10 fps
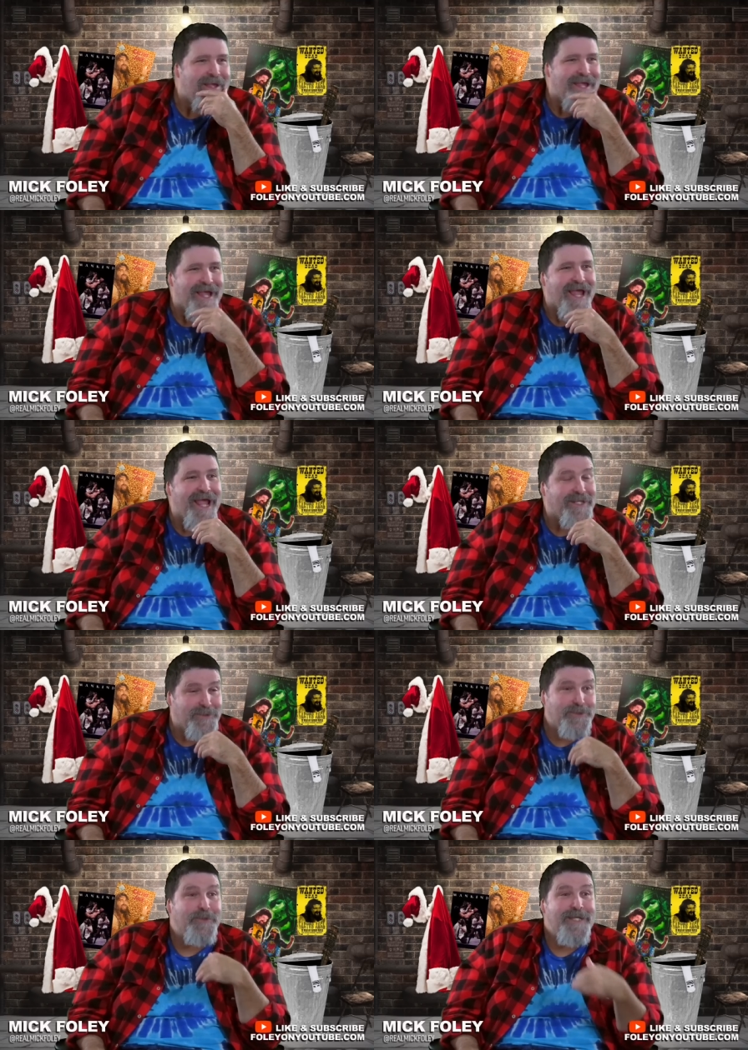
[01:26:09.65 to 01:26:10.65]
Yes. And
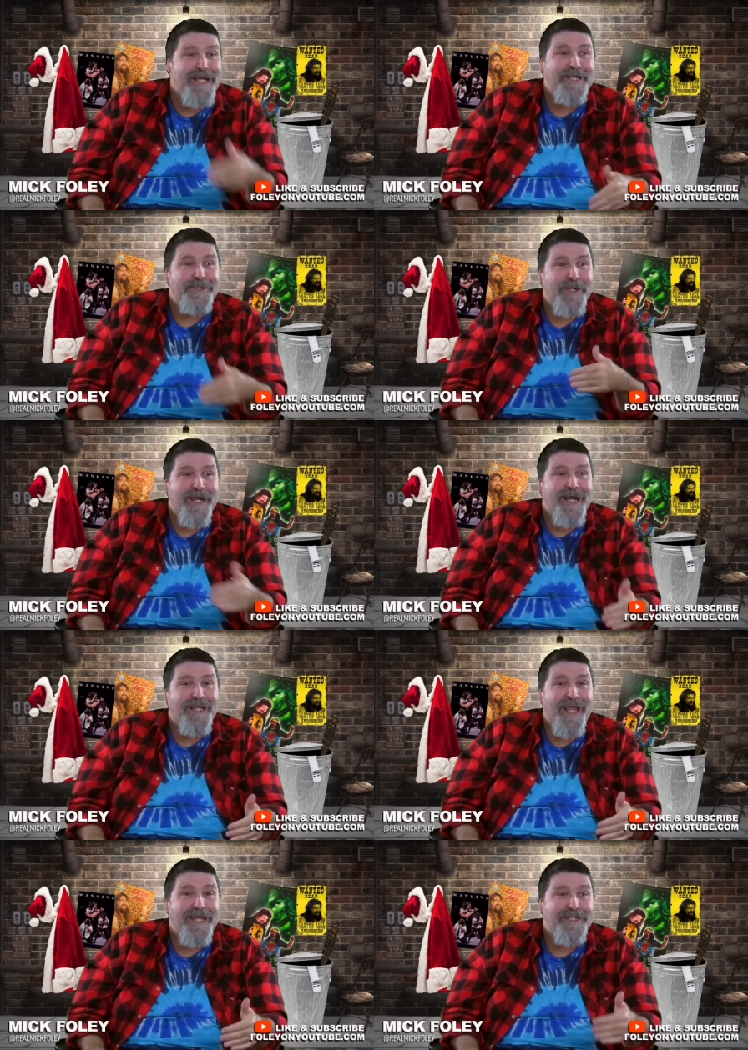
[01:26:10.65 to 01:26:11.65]
so Nita's looking at
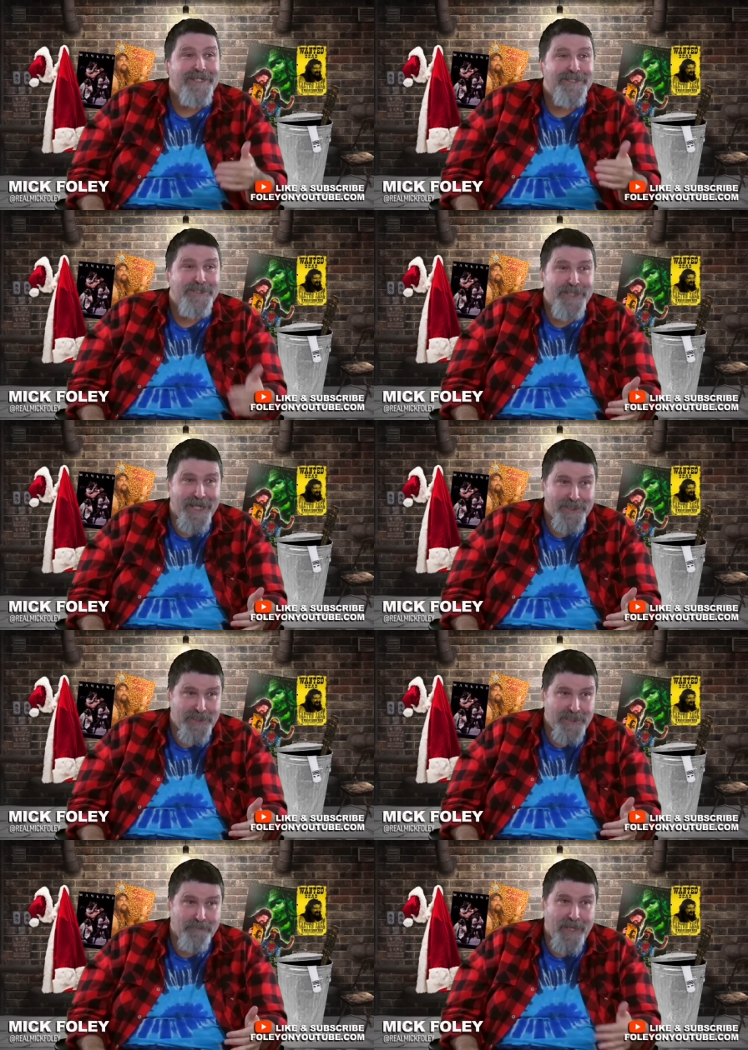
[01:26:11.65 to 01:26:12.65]
like she has a chance
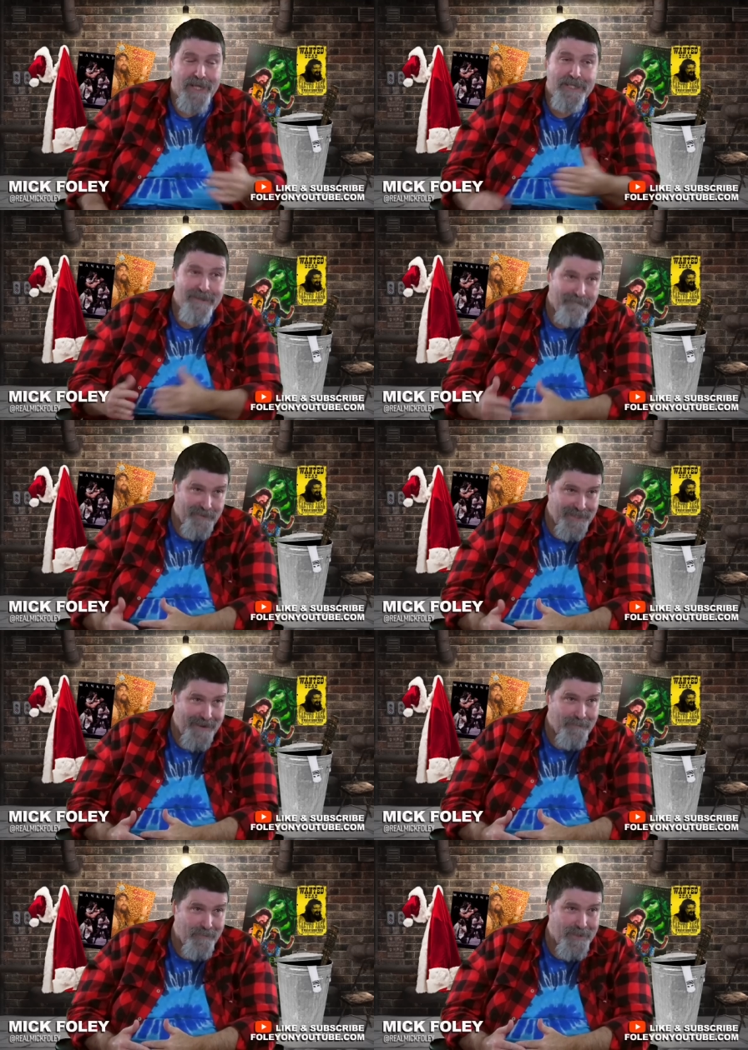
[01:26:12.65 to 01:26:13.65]
to play a different
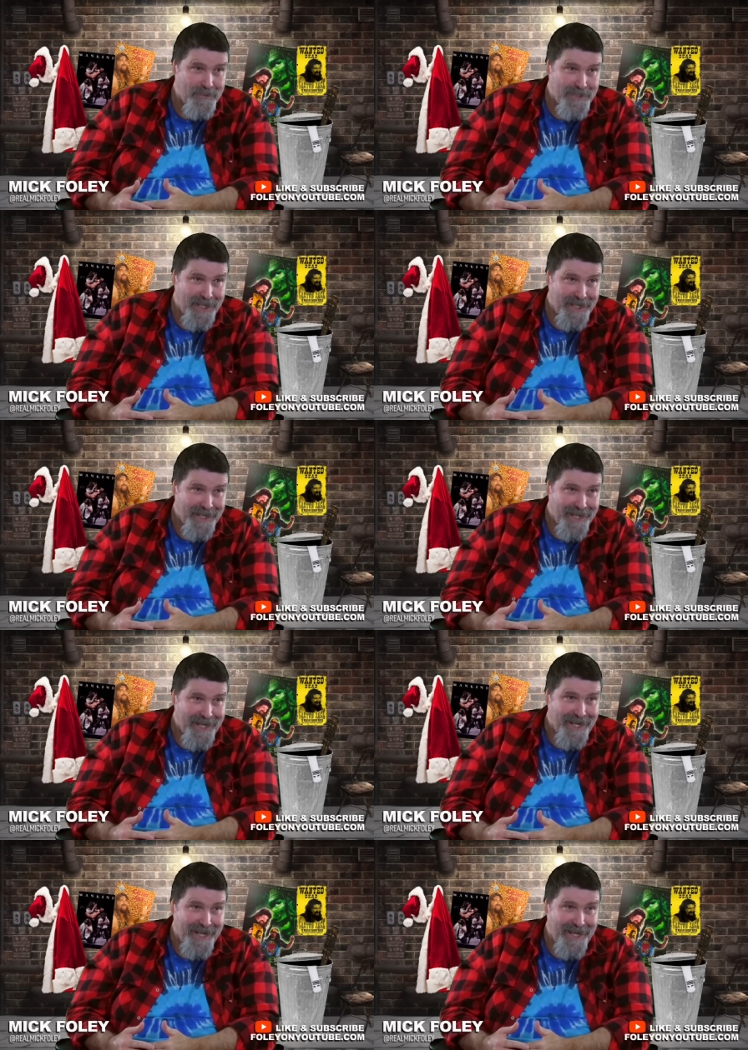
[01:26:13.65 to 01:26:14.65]
type of music,
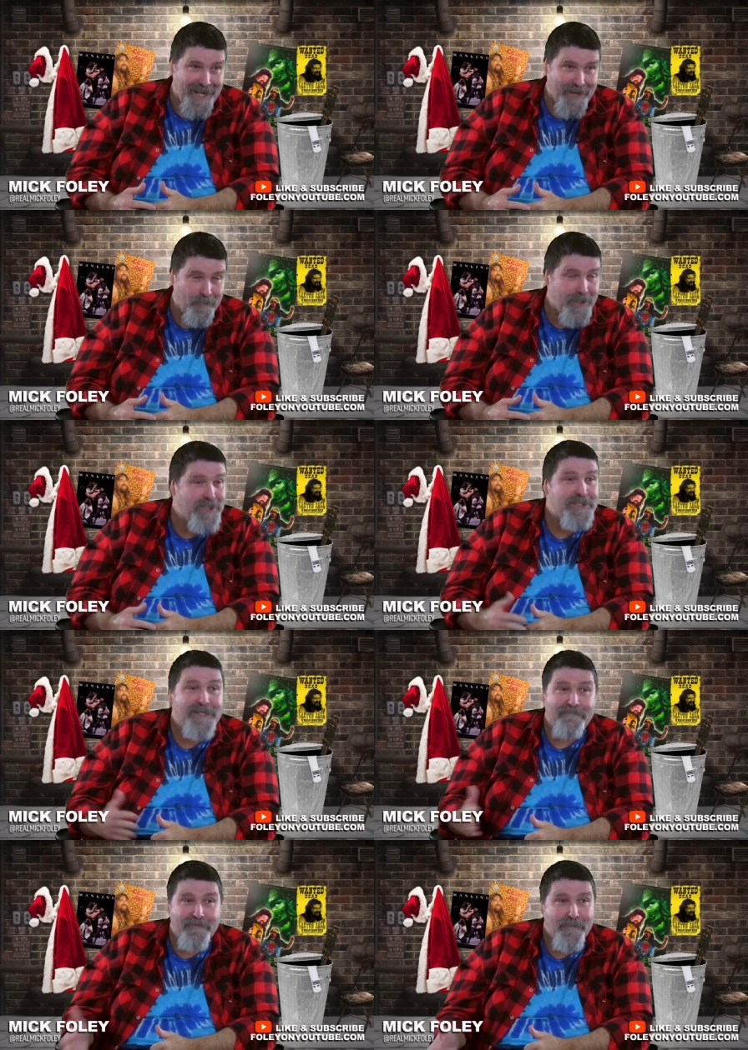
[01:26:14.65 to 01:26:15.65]
uh, reach
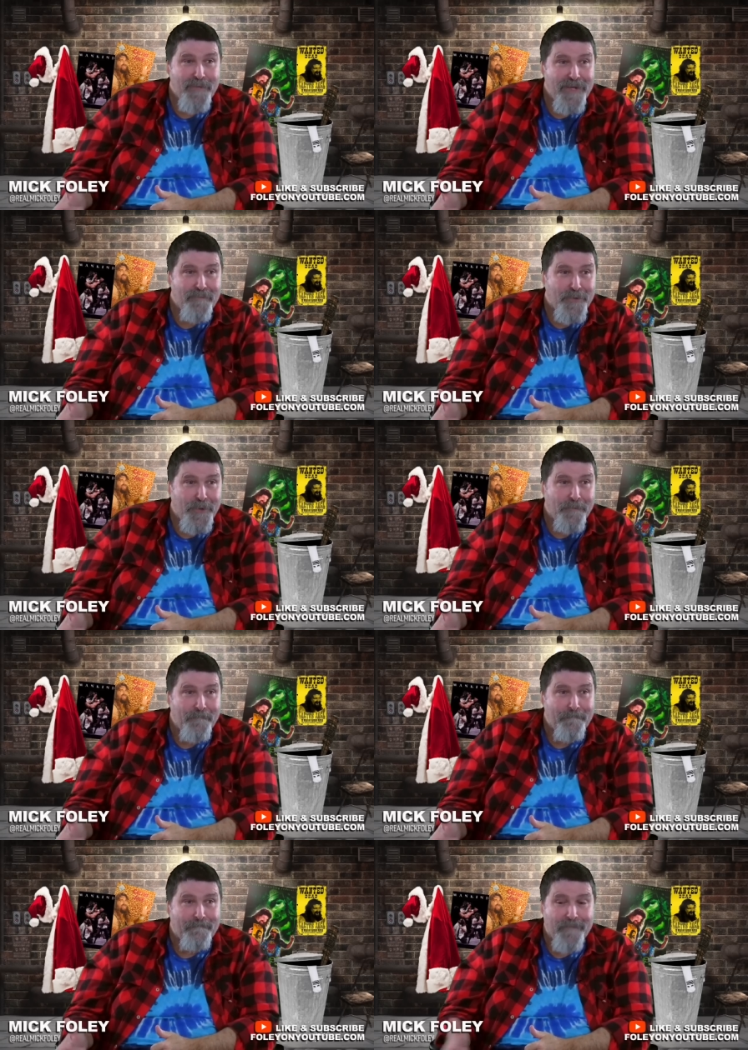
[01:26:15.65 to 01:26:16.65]
different people.
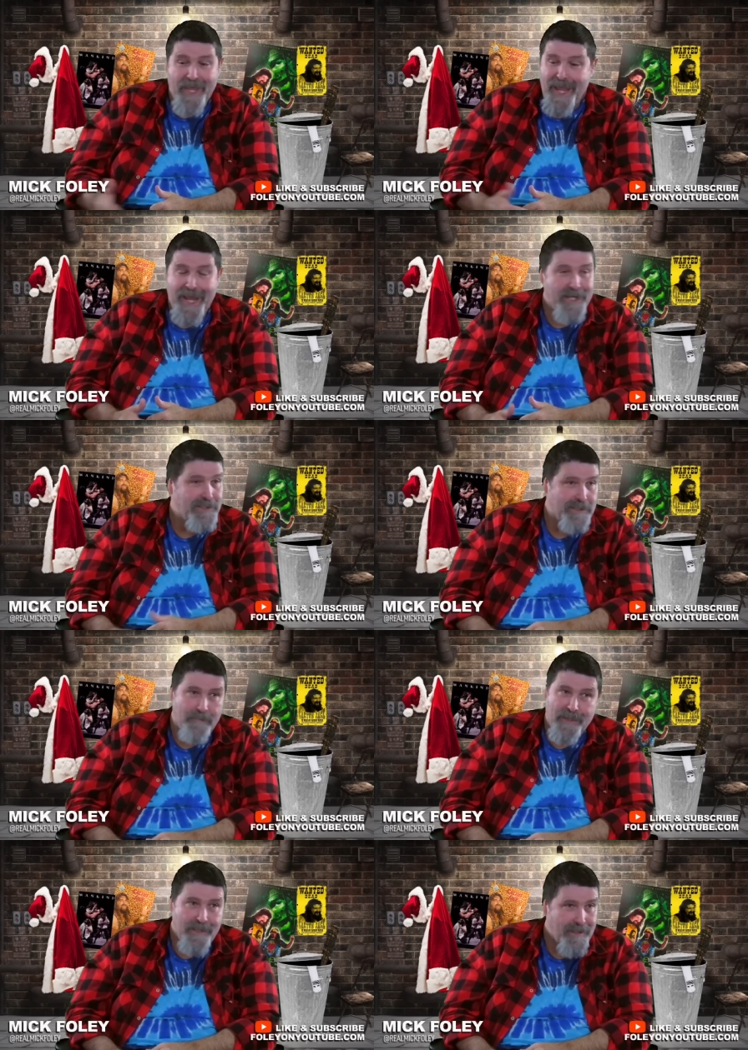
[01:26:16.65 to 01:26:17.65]
Yes. And
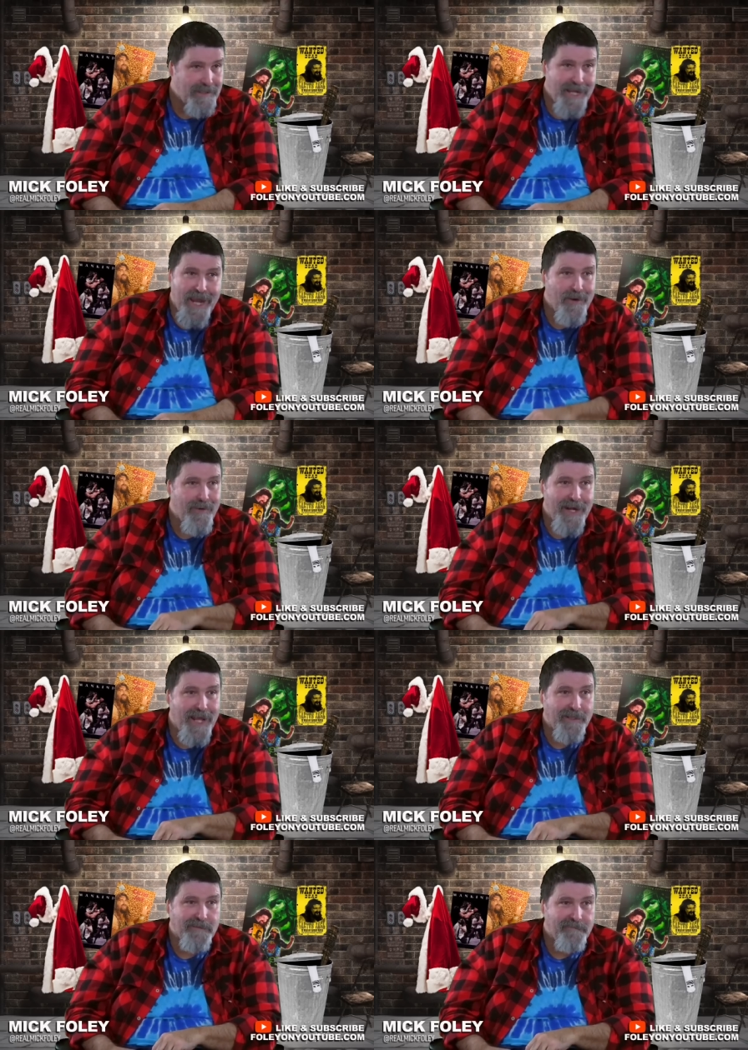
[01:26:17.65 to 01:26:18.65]
some of the diehard
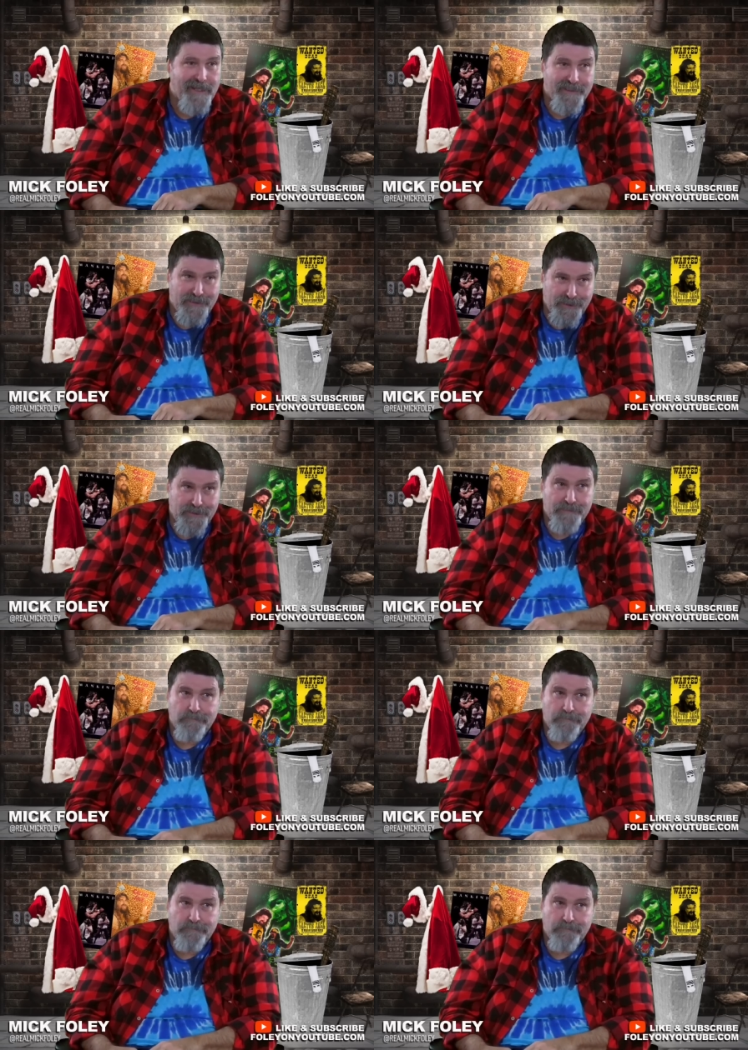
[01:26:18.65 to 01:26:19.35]
Alice fans just